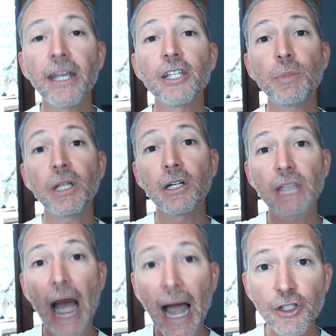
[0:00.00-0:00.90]
is
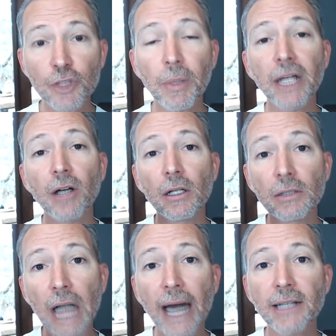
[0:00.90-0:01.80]
because I spend a
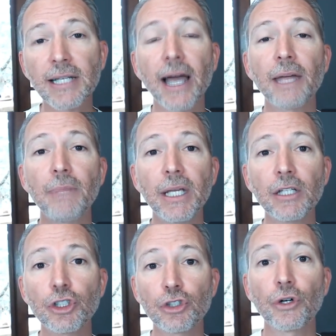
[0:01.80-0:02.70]
lot of time
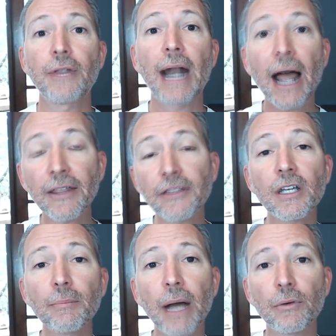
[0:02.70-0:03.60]
making sure that I
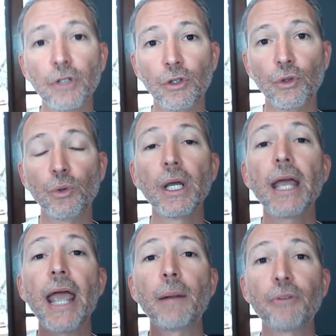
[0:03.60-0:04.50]
think about you
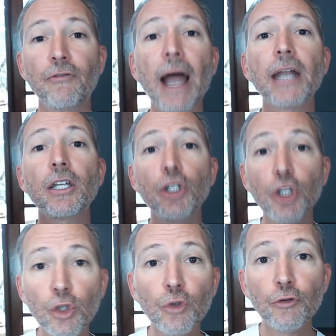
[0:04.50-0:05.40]
and providing
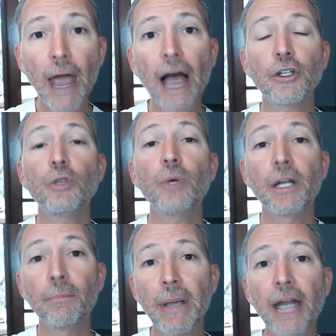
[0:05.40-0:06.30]
you value
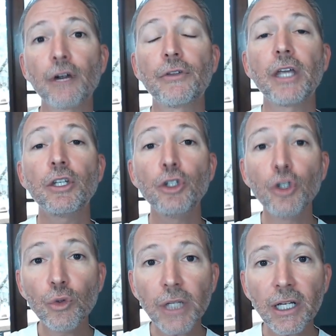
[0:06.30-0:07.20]
in a manner that
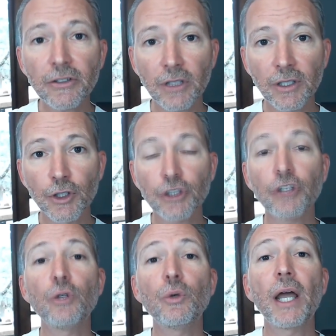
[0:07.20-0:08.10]
you need it delivered to
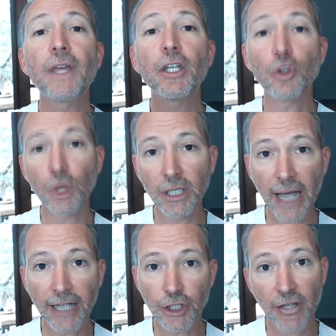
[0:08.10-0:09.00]
you and that you can
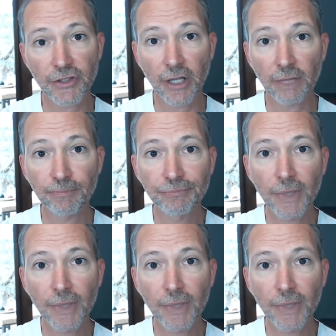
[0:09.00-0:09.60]
digest it.